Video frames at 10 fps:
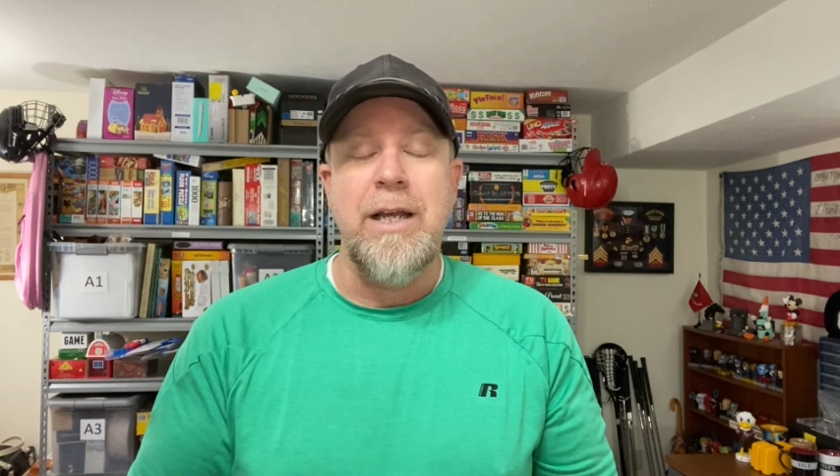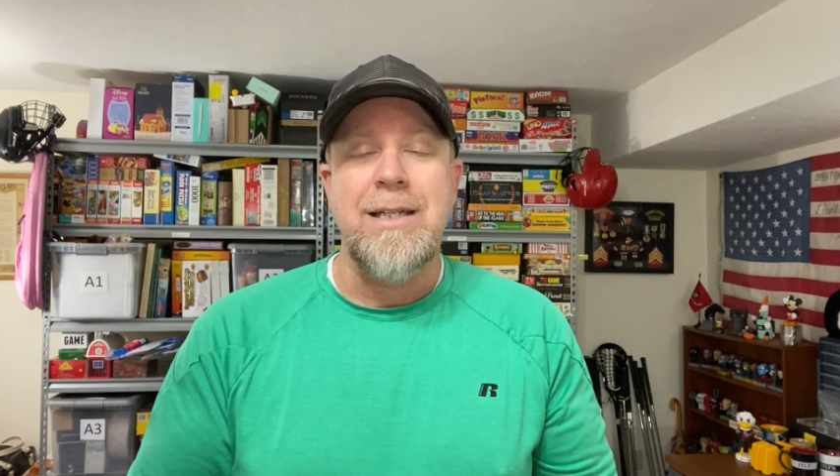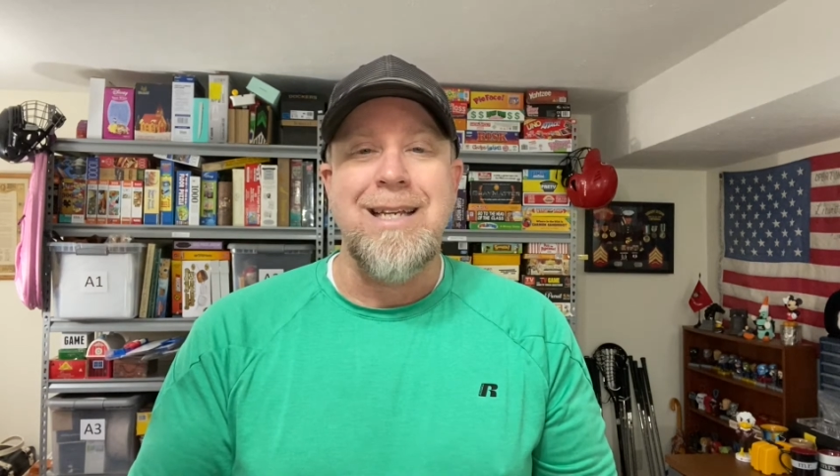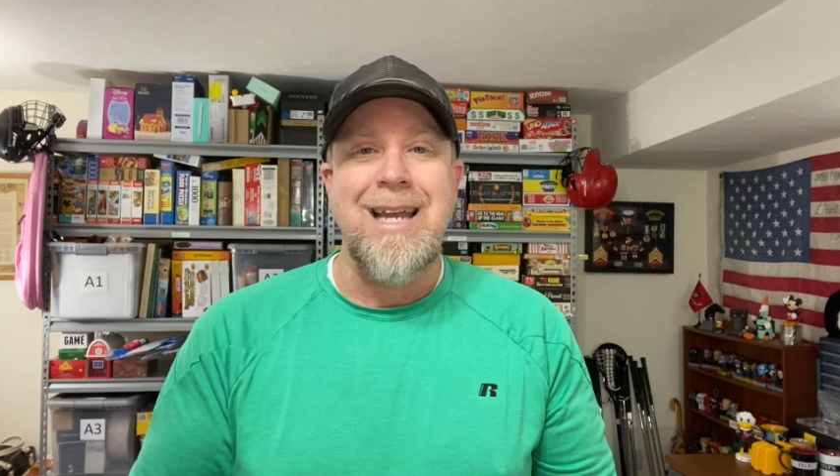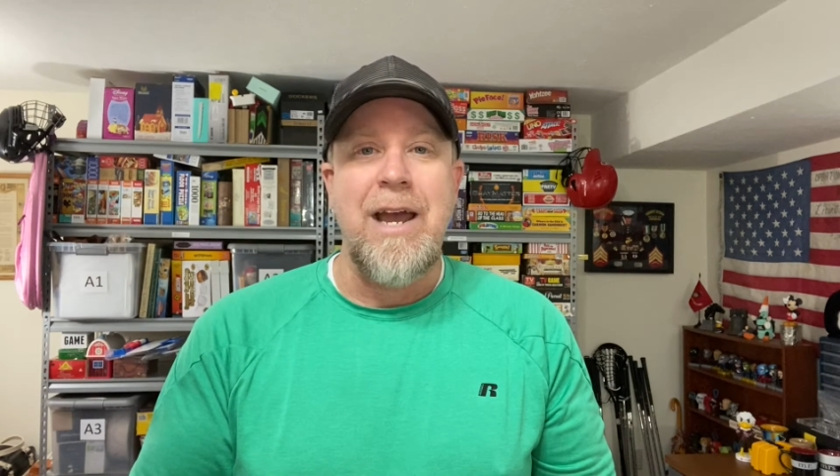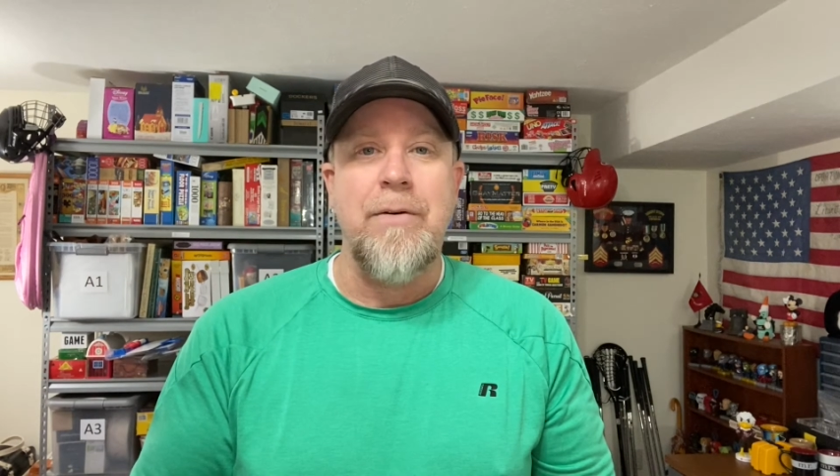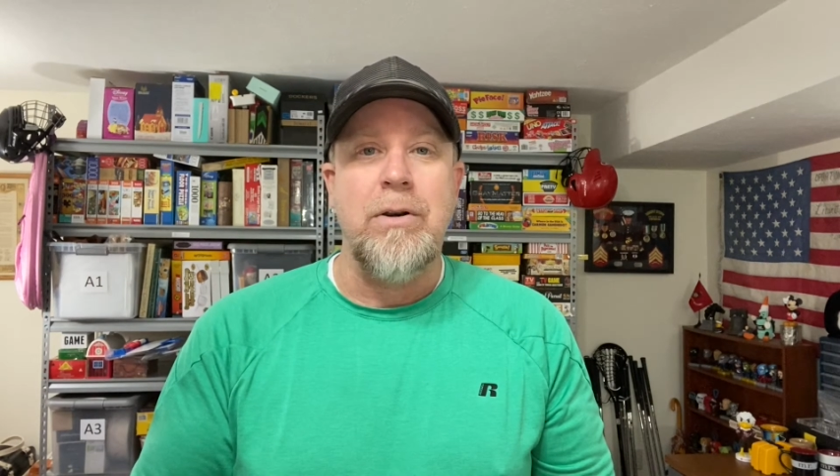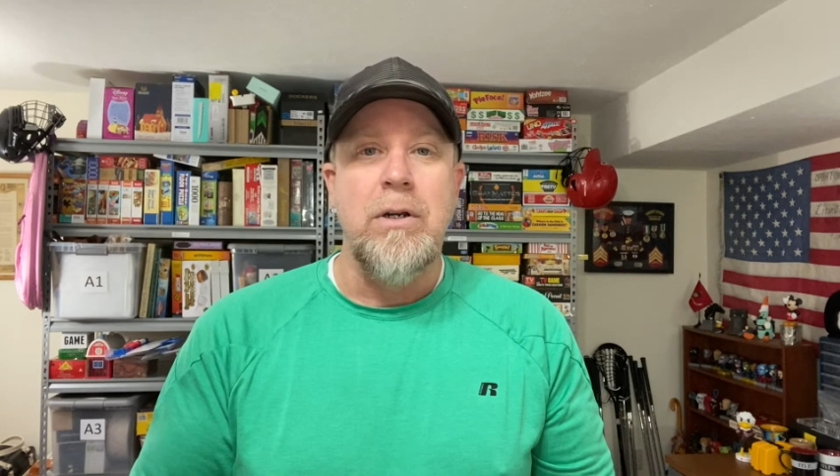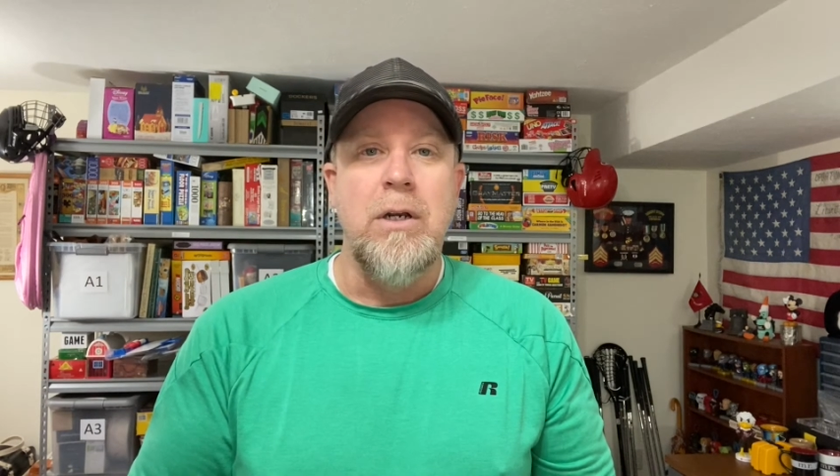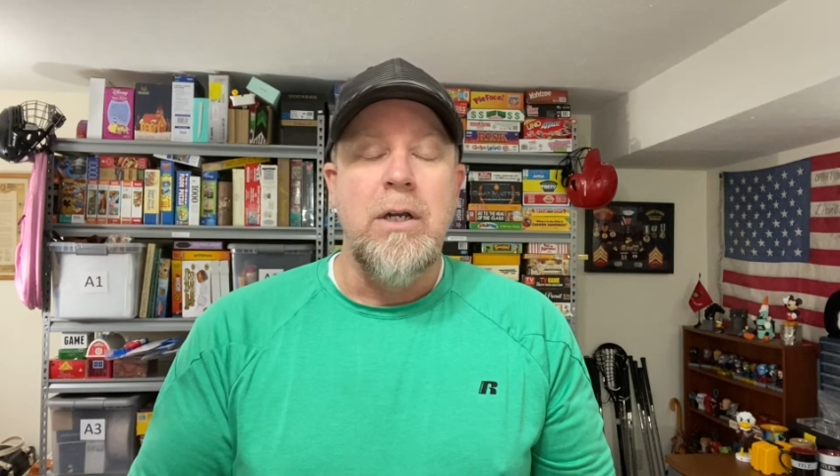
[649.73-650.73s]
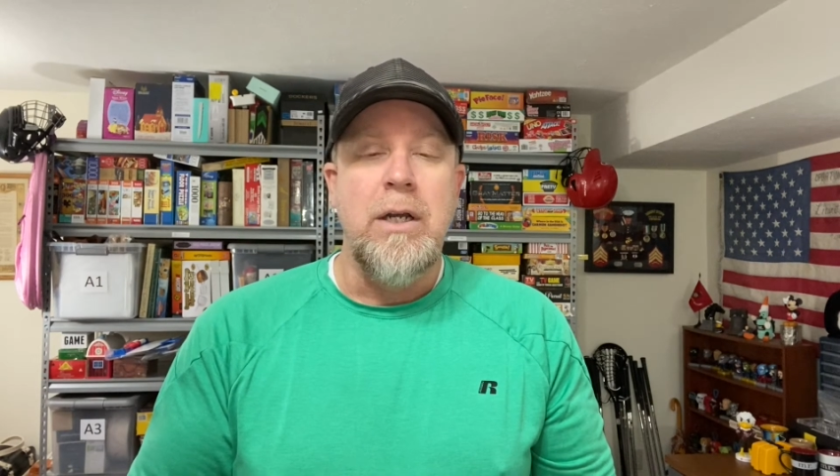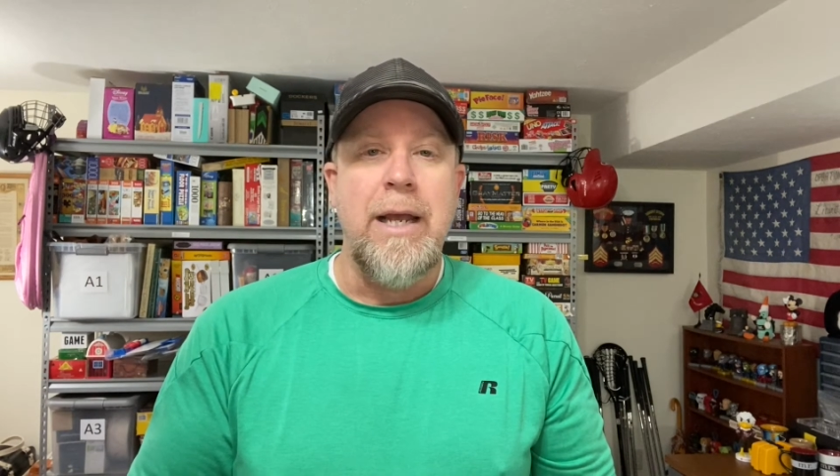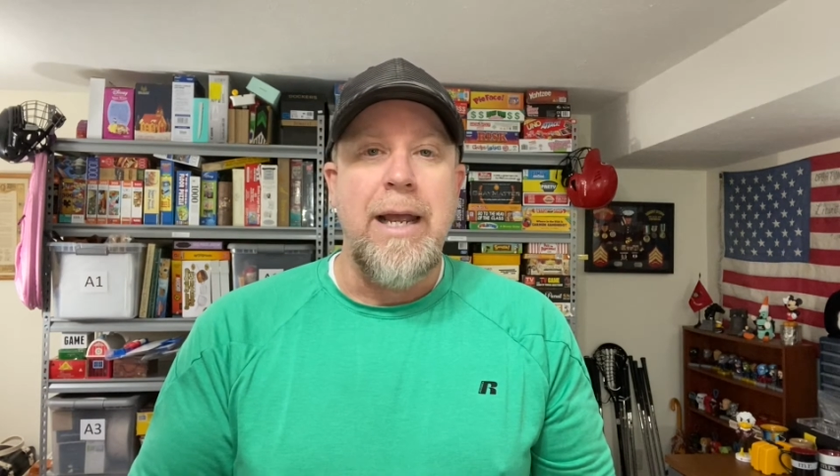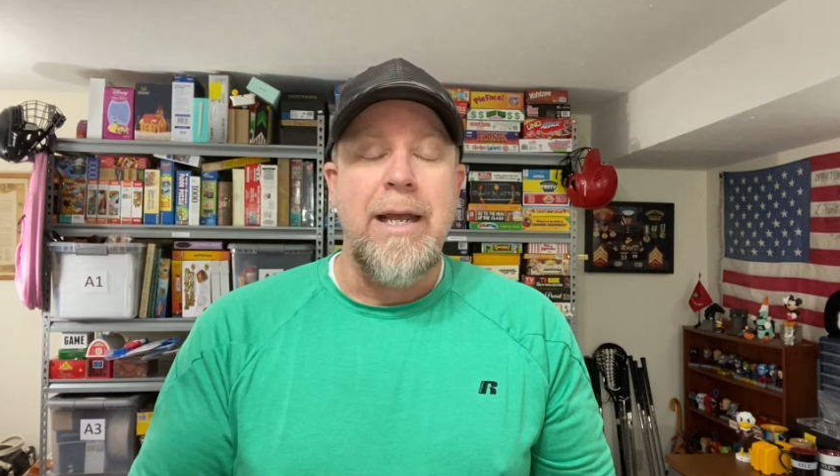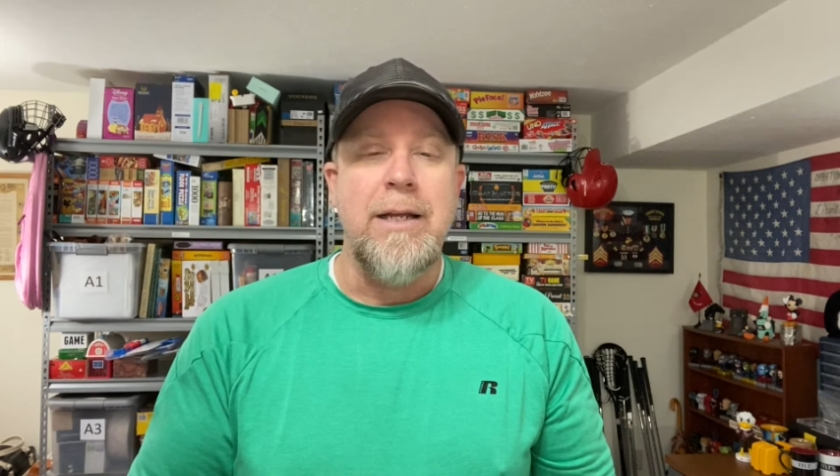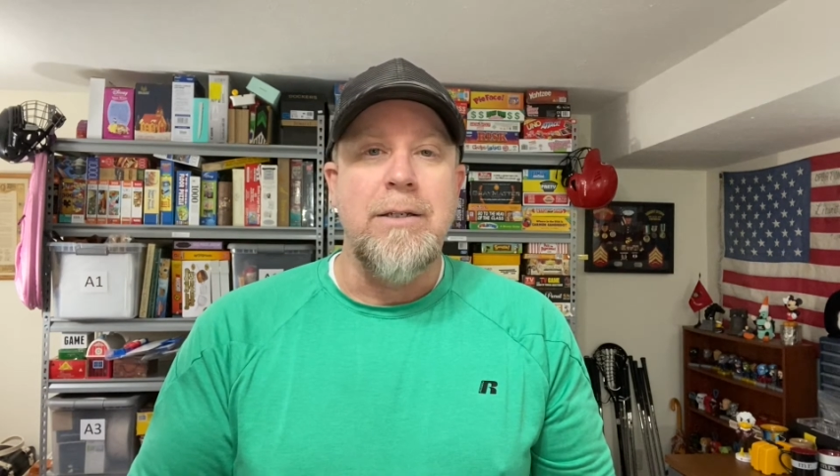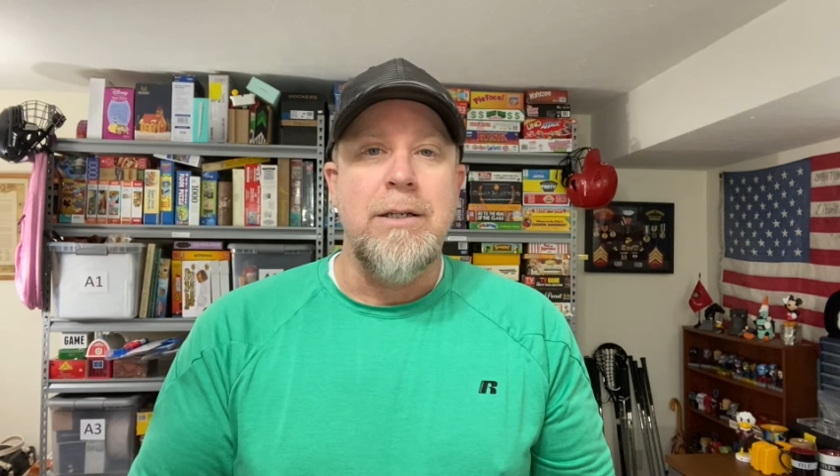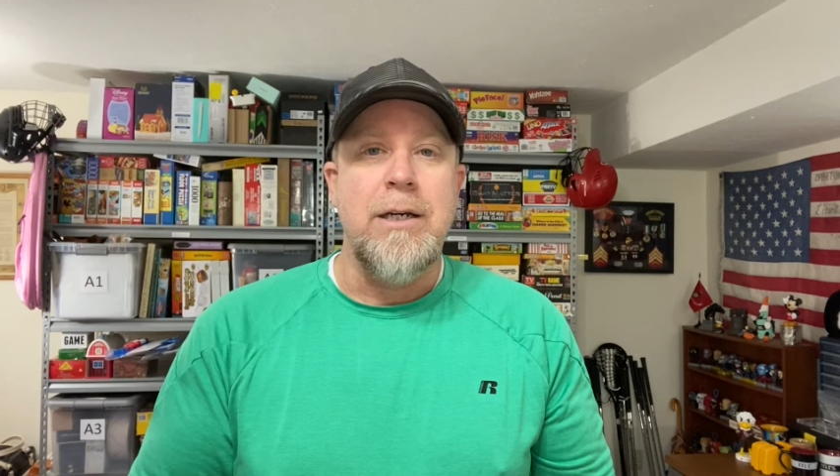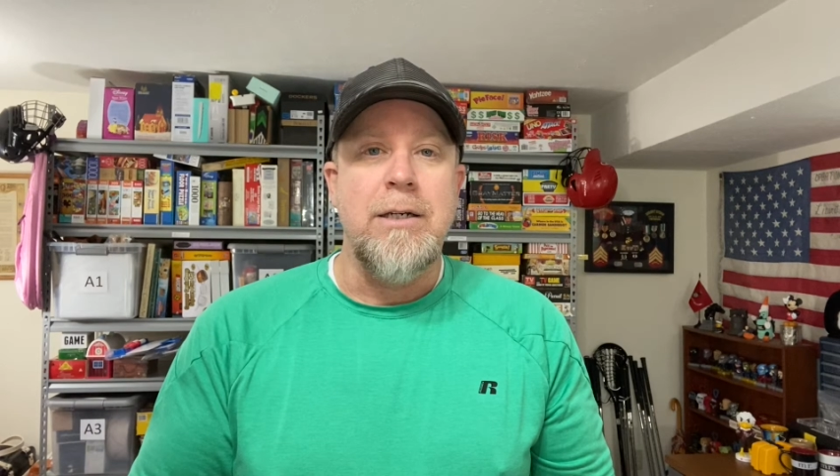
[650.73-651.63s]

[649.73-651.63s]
to get together and